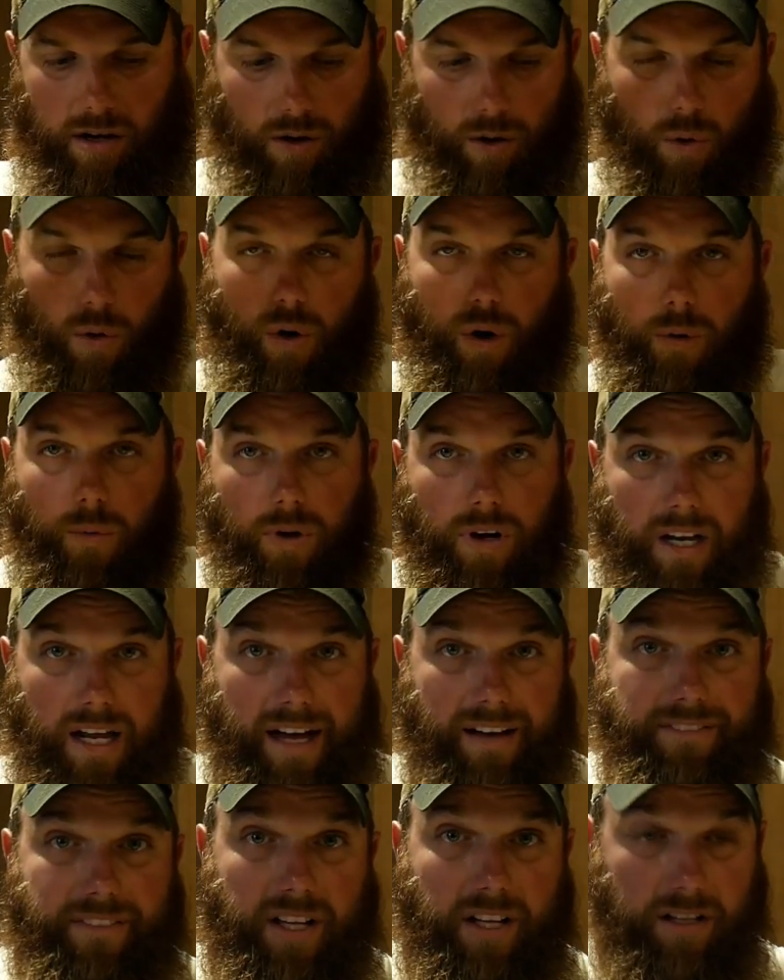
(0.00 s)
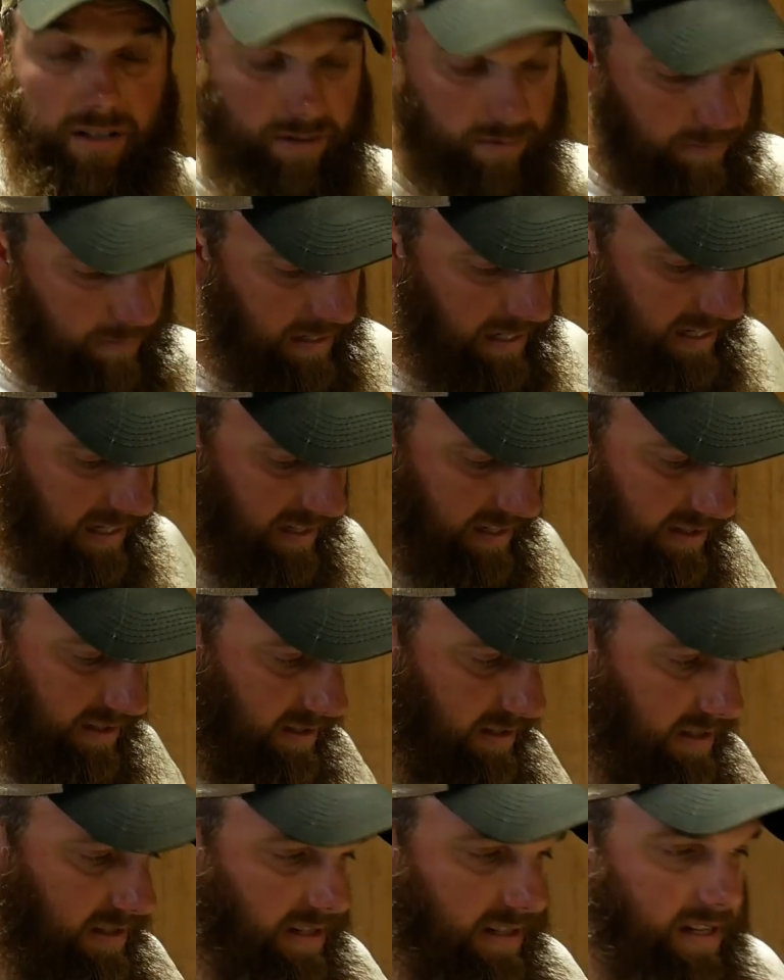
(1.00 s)
or what I've done on mine
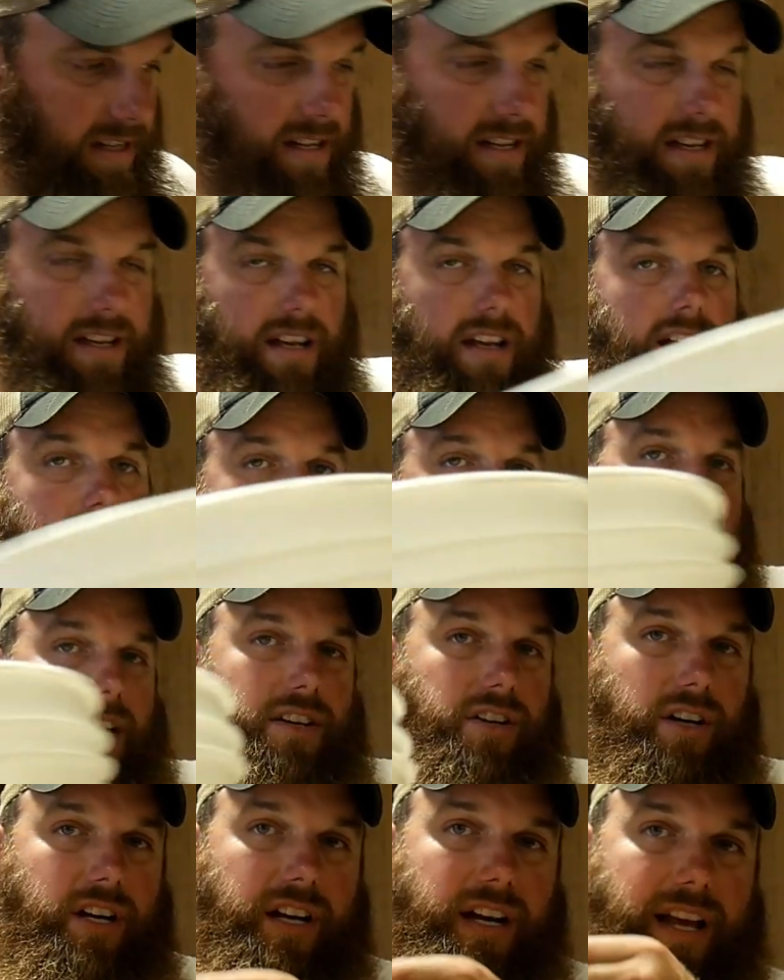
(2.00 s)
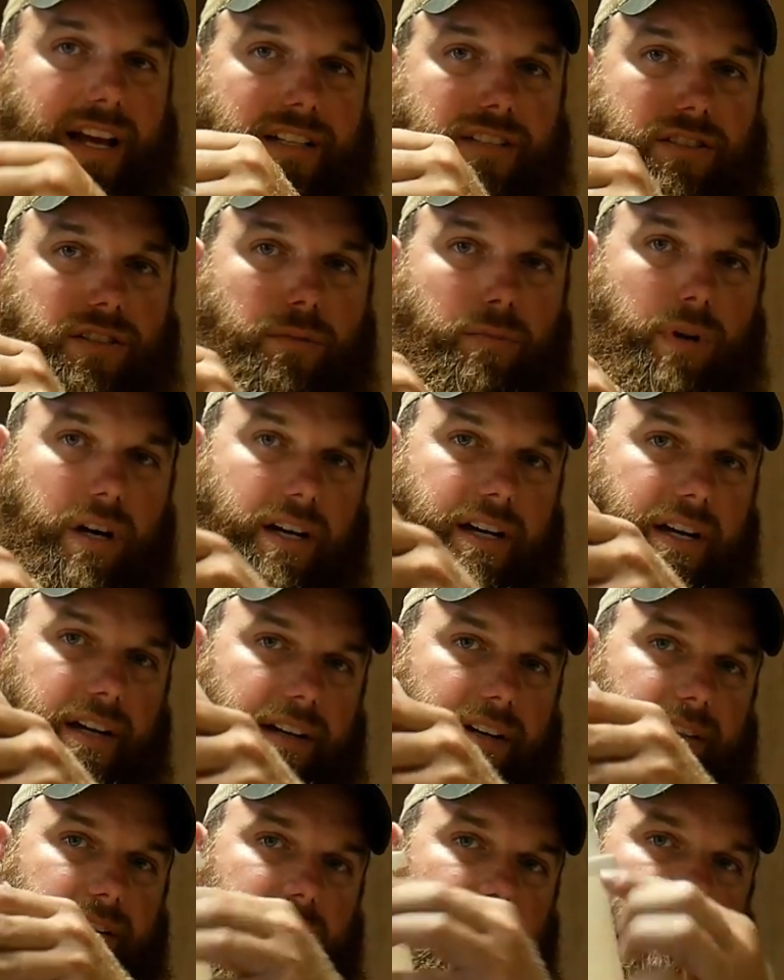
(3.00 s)
is I took an extra
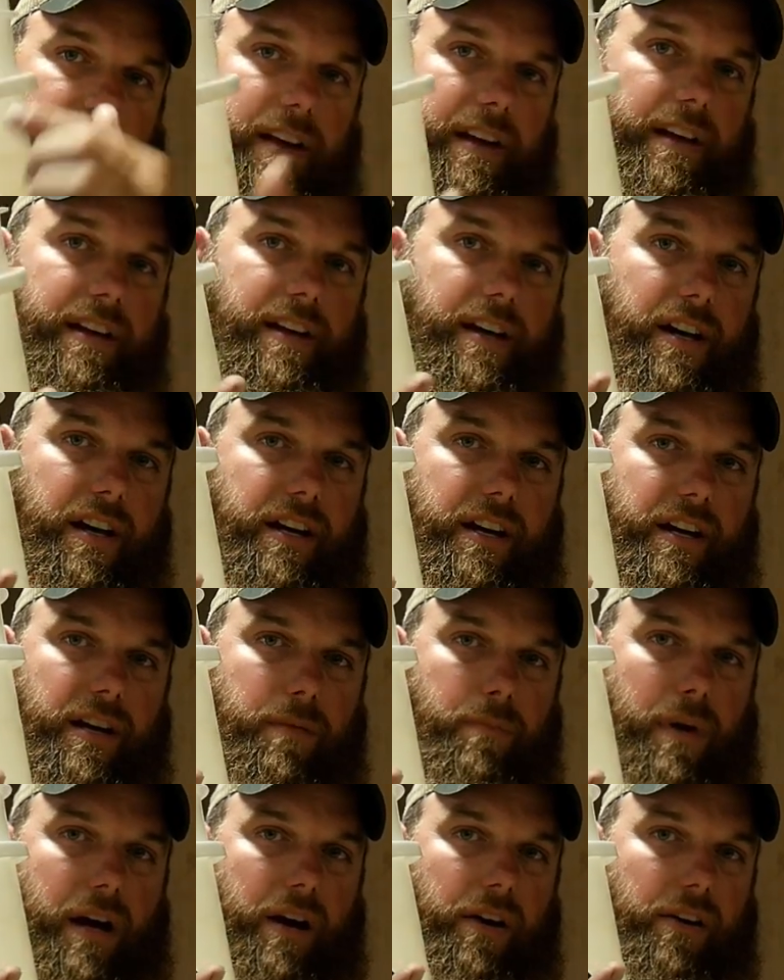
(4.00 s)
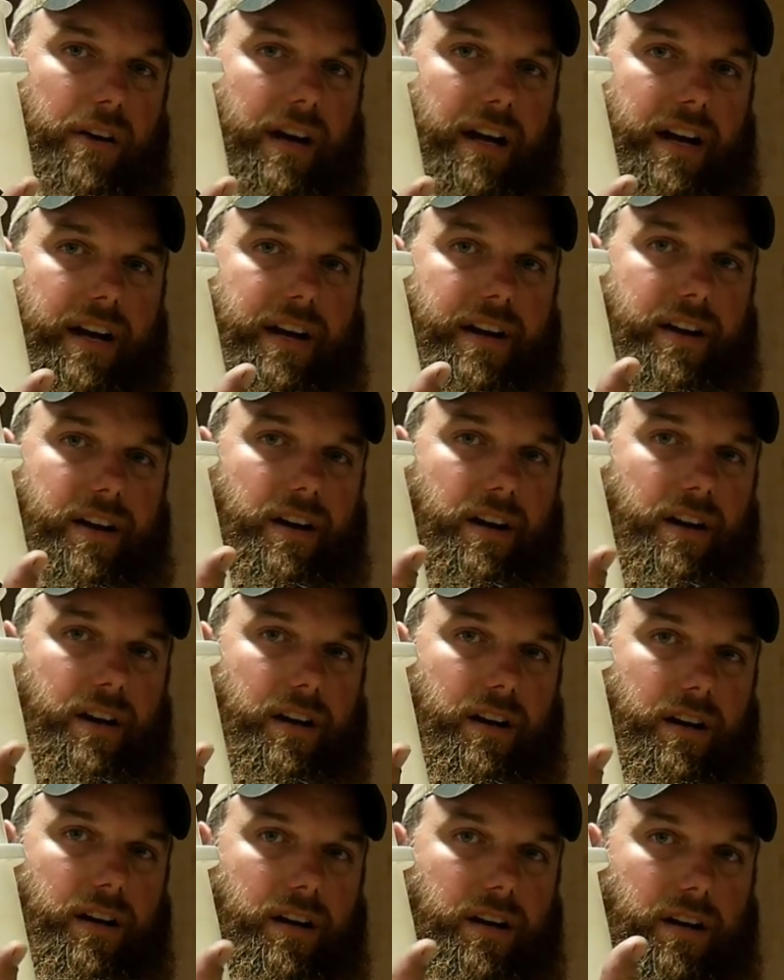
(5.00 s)
bucket and cut it about right here.
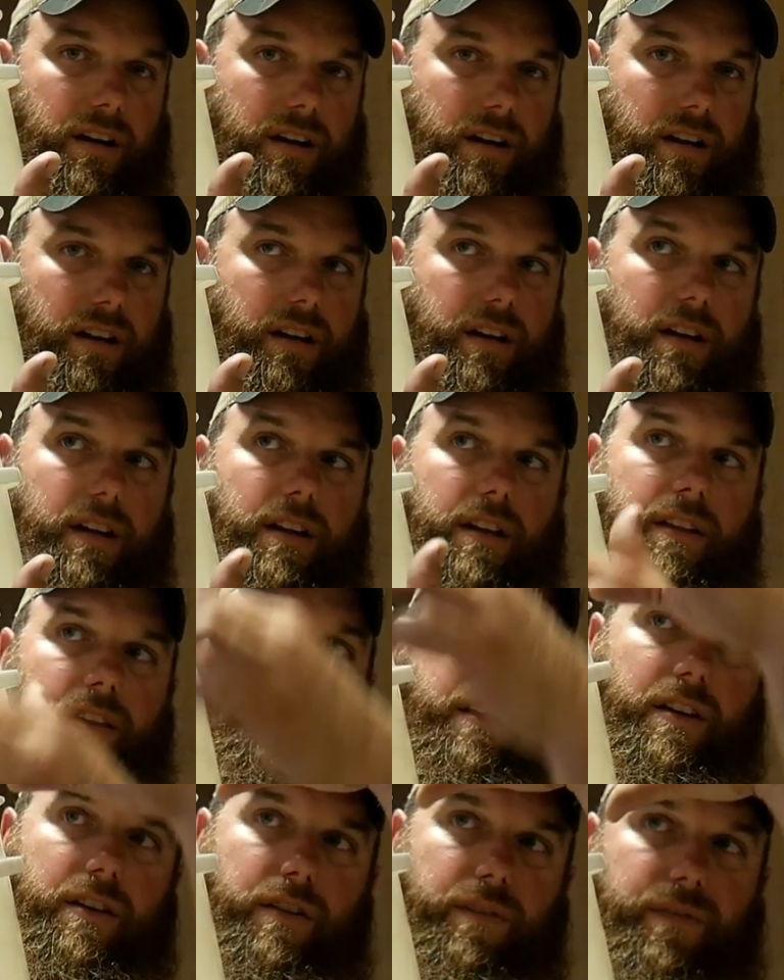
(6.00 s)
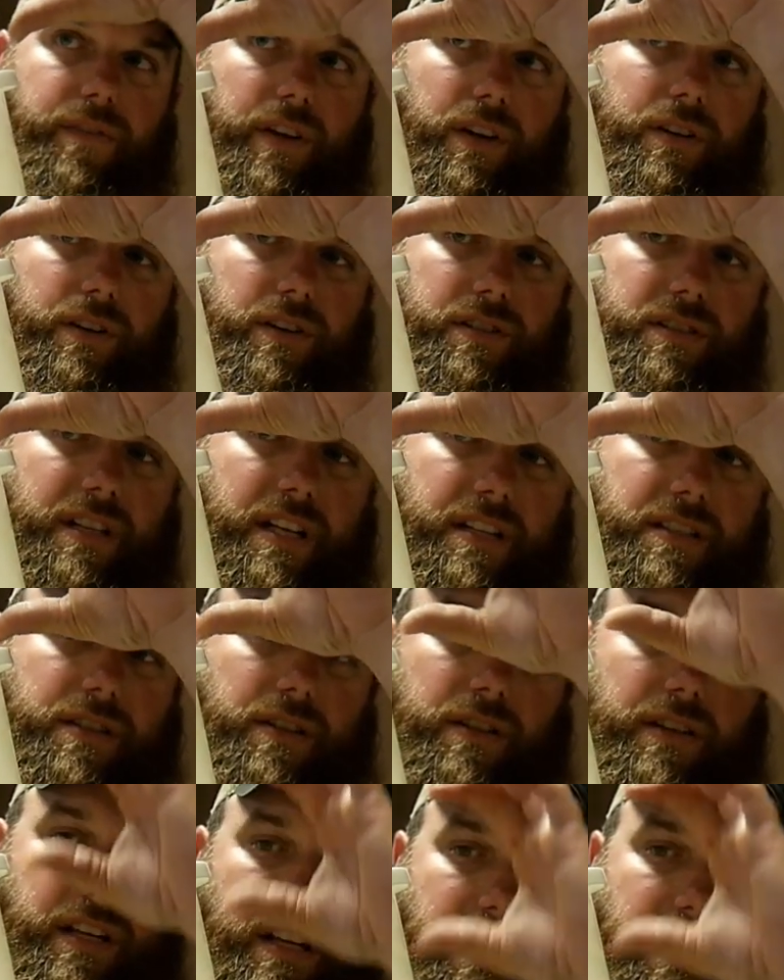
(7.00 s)
Then your filter sets on